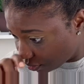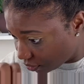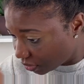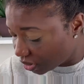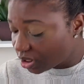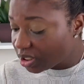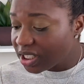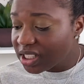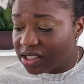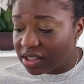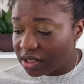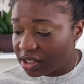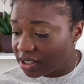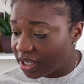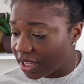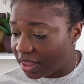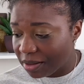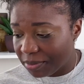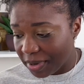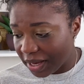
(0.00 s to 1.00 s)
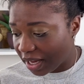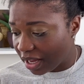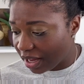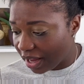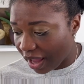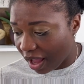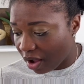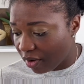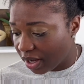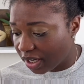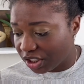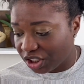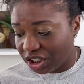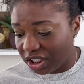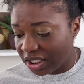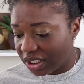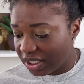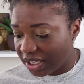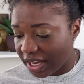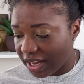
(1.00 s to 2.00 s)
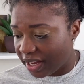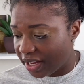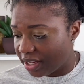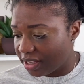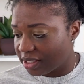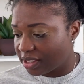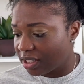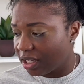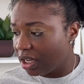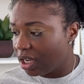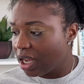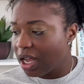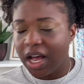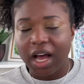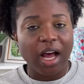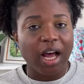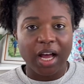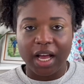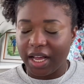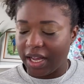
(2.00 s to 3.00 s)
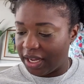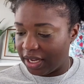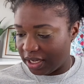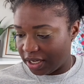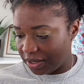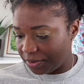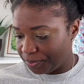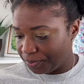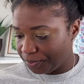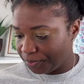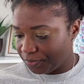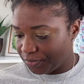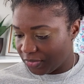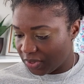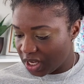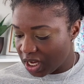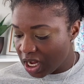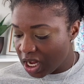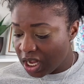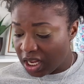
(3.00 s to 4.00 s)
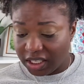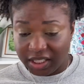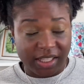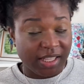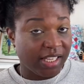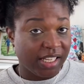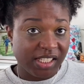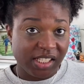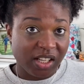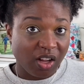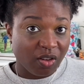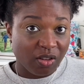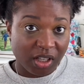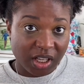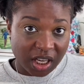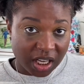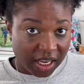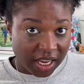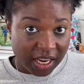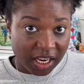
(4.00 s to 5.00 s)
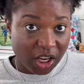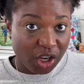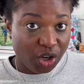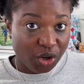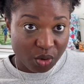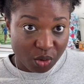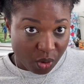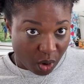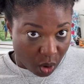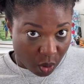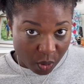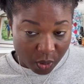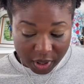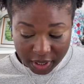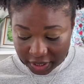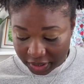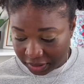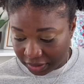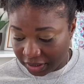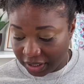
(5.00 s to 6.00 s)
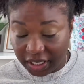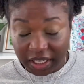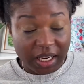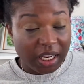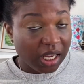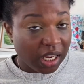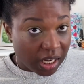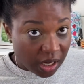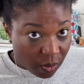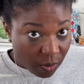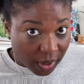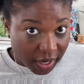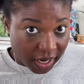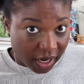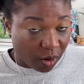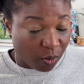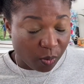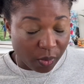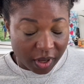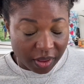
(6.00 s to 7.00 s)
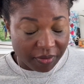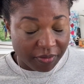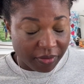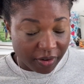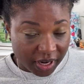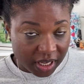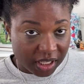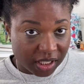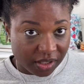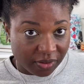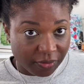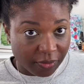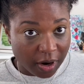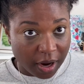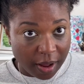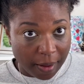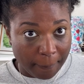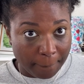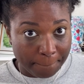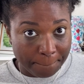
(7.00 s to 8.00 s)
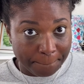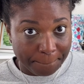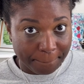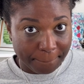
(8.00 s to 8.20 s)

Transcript: Sis looks at the bank account and she says, uh-uh, this don't look like you going anywhere with friends from